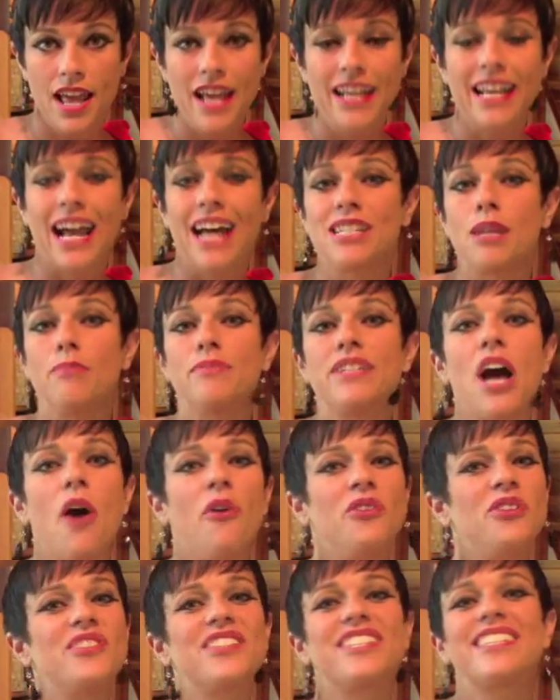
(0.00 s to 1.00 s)
Guys, I'm
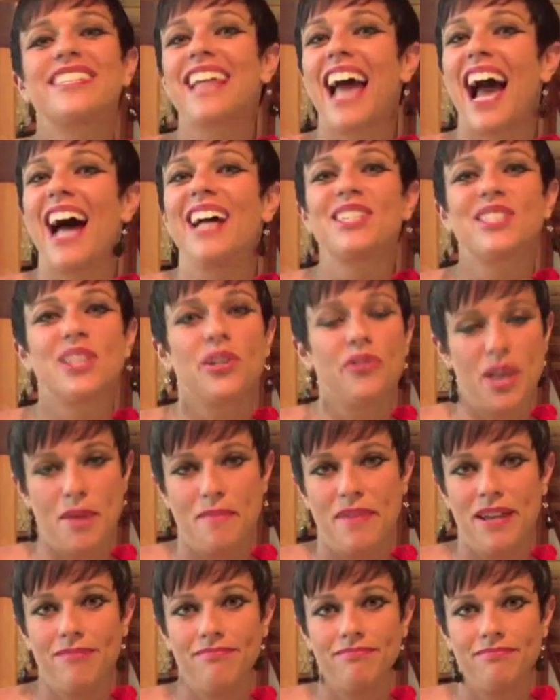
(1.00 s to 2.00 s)
telling you, the sky's the limit.